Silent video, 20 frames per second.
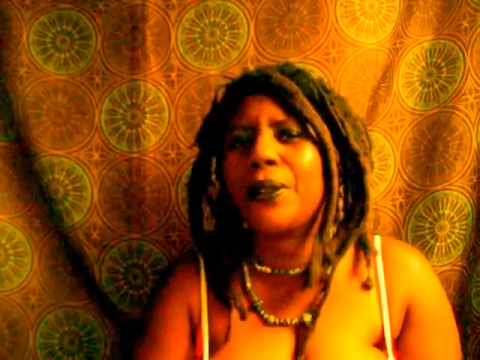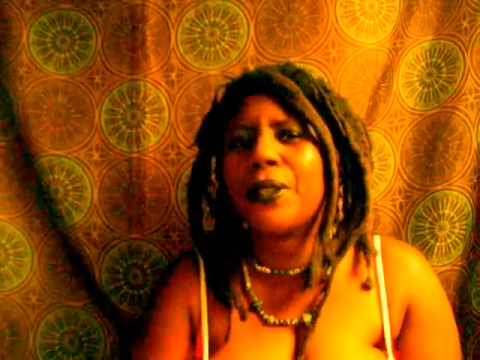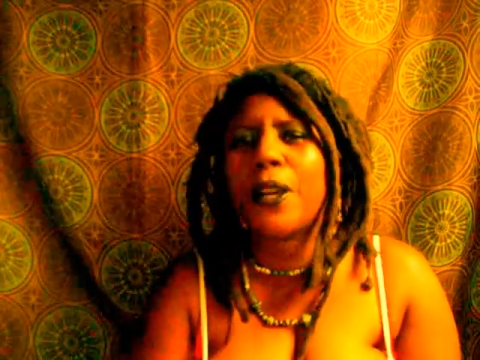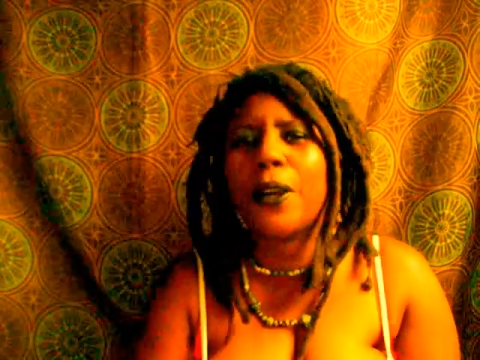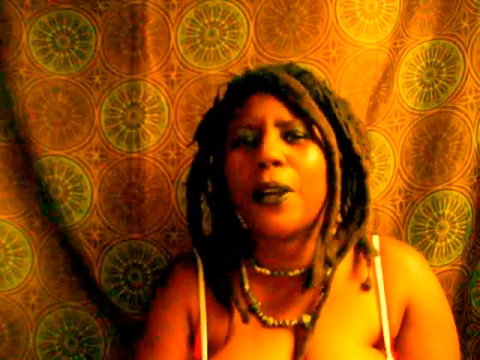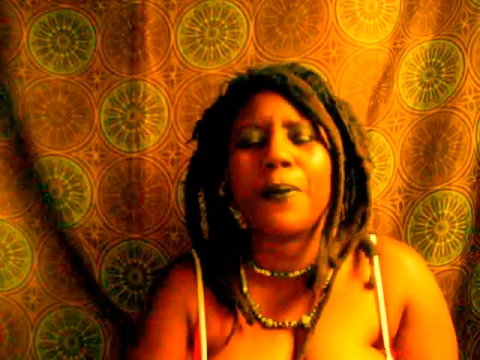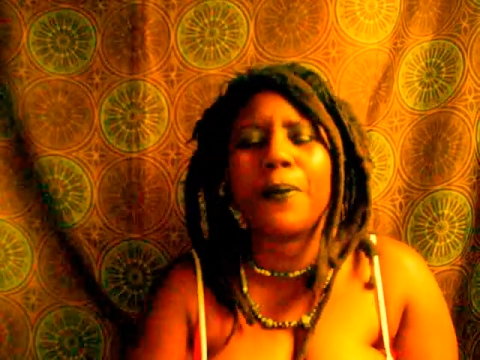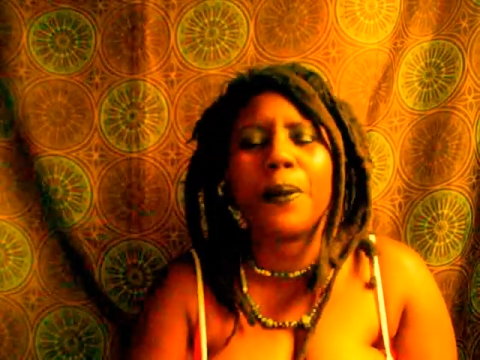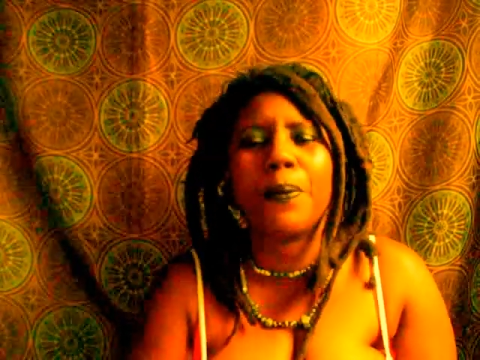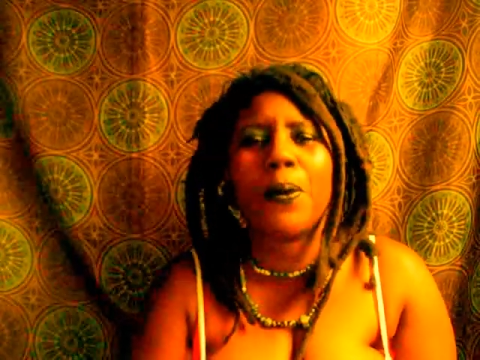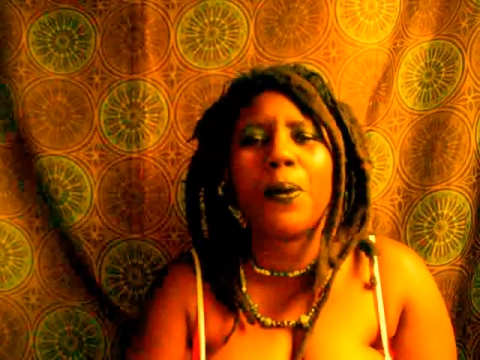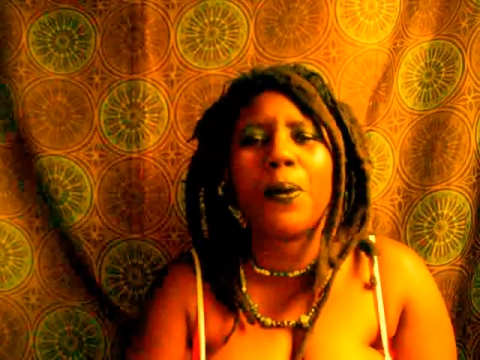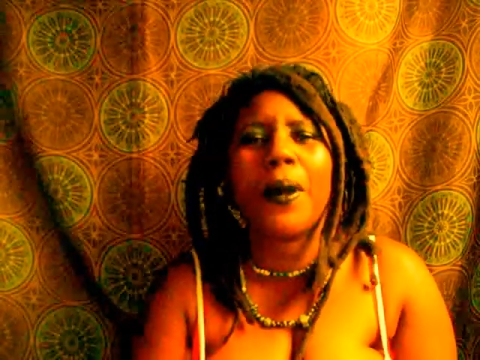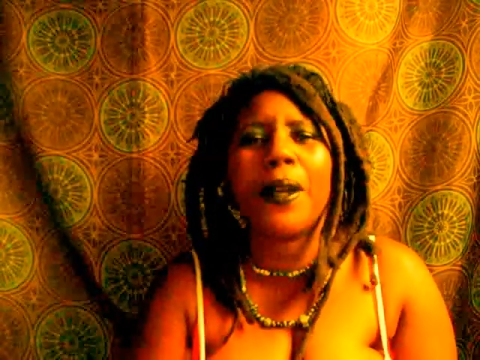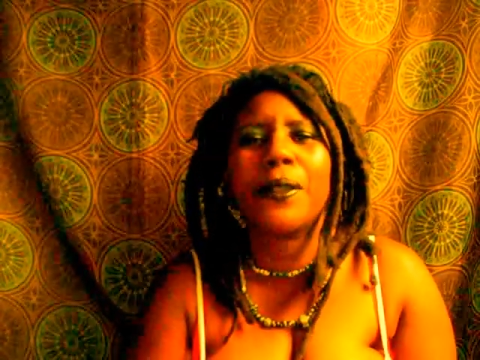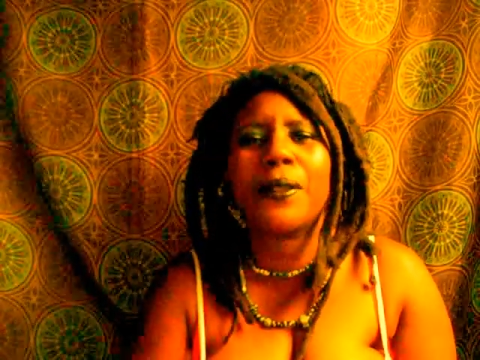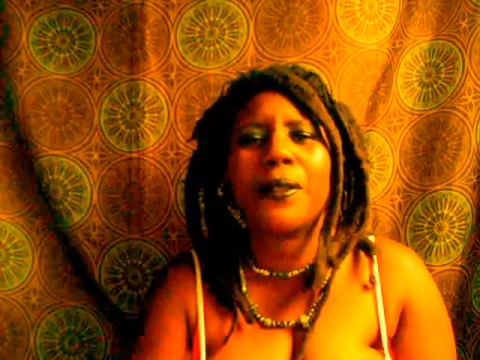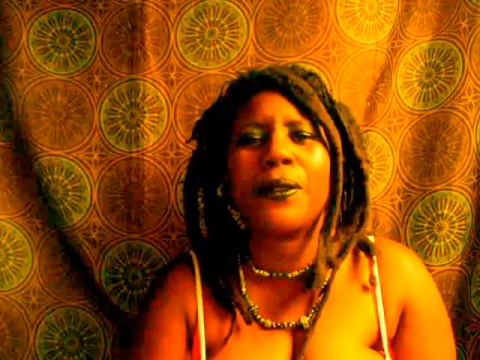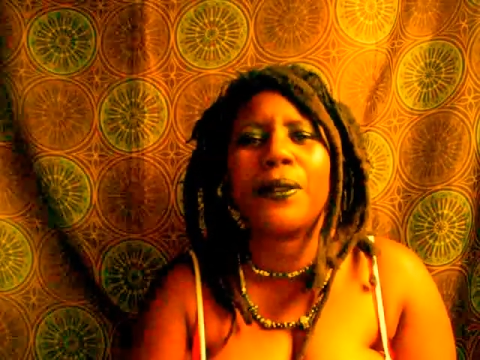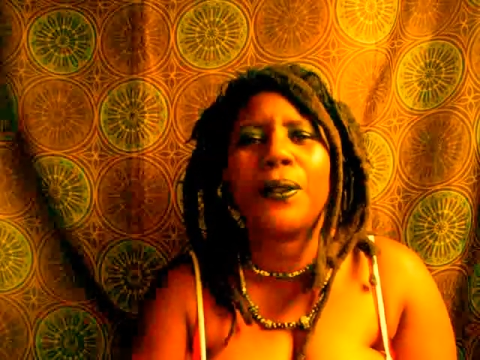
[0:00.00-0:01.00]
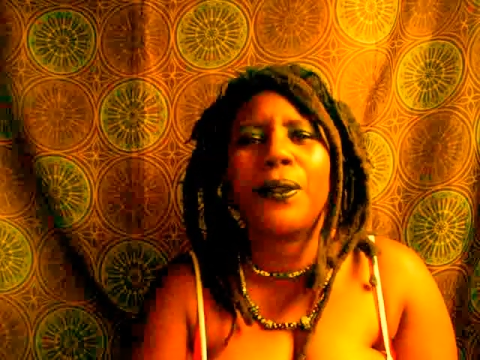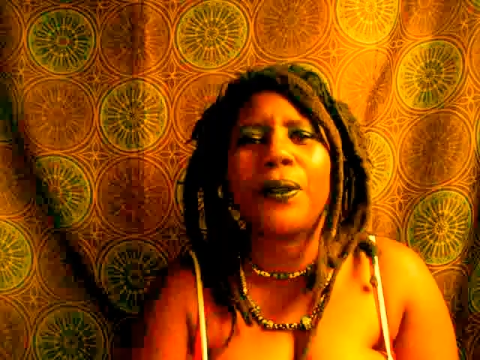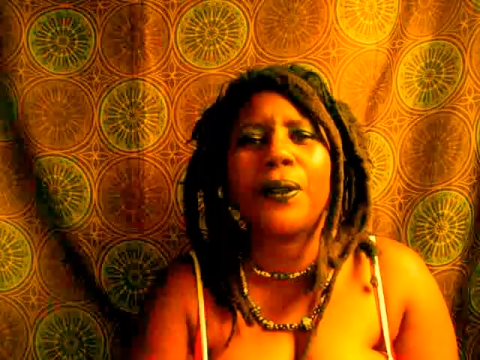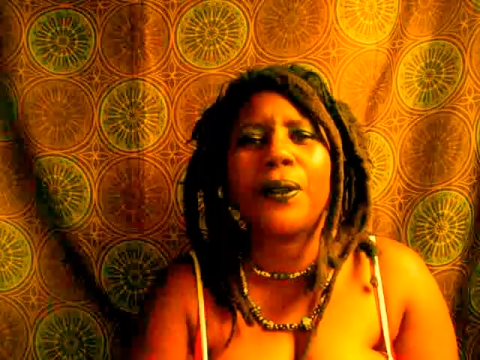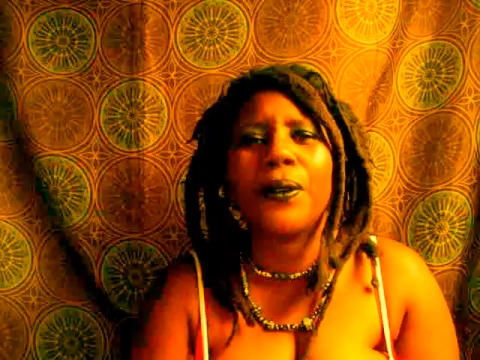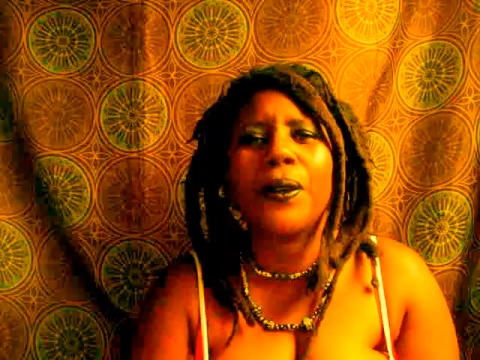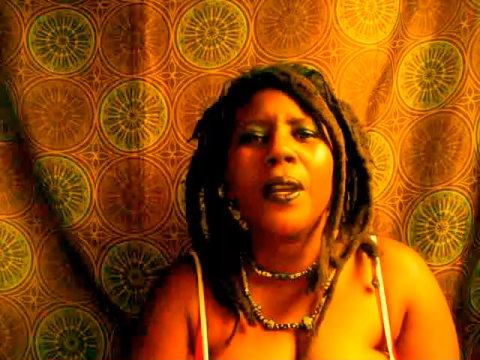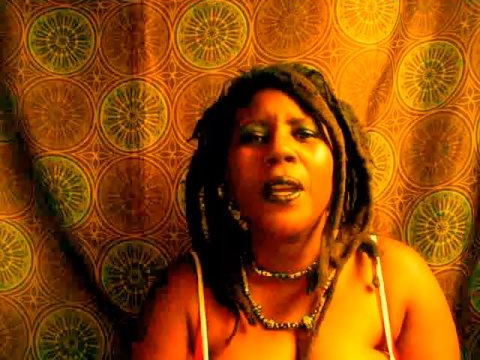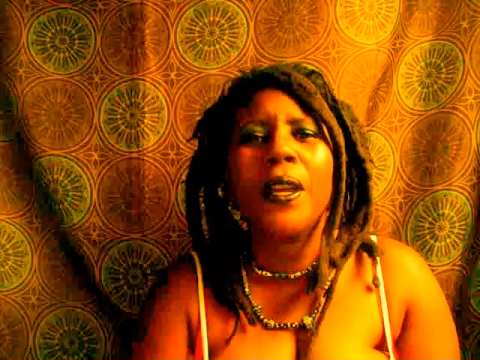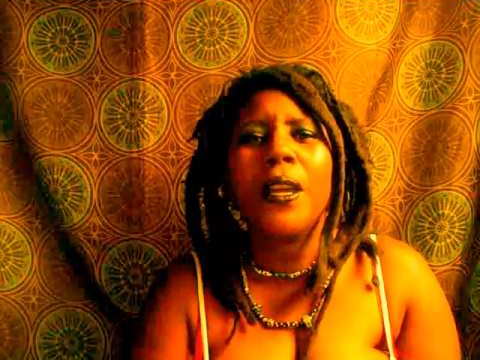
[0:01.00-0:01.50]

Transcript: tell people what to do,